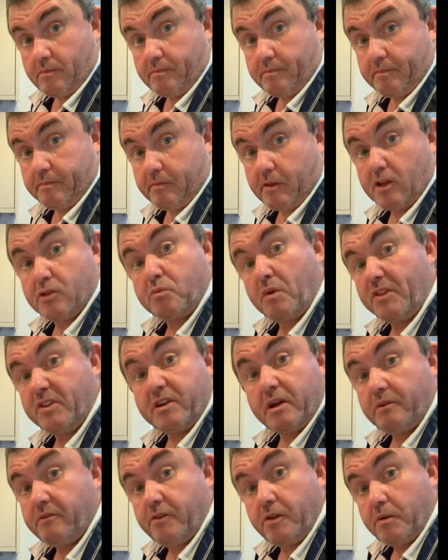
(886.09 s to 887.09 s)
There's one that
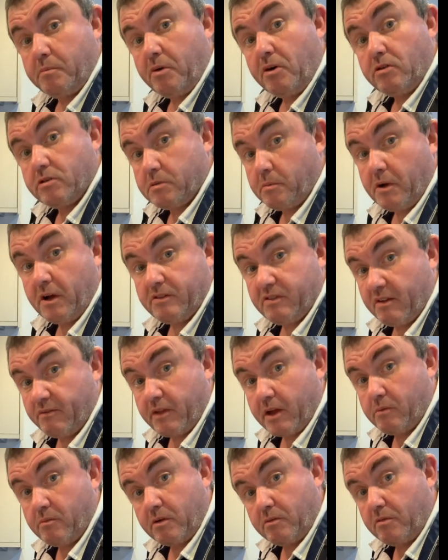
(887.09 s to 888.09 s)
don't fit in a box, I might have to have that
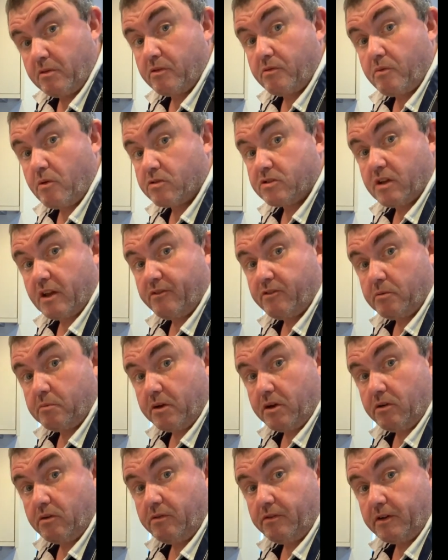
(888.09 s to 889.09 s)
one with what's left in my
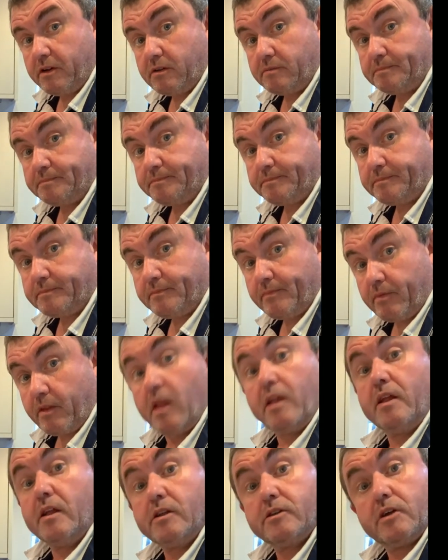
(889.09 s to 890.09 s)
coffee.
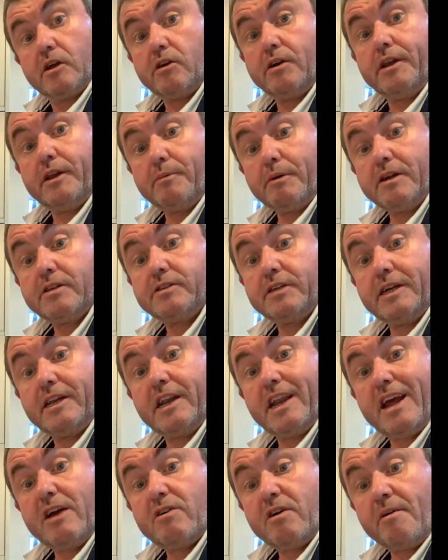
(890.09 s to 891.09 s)
So anyway, see you in an hour.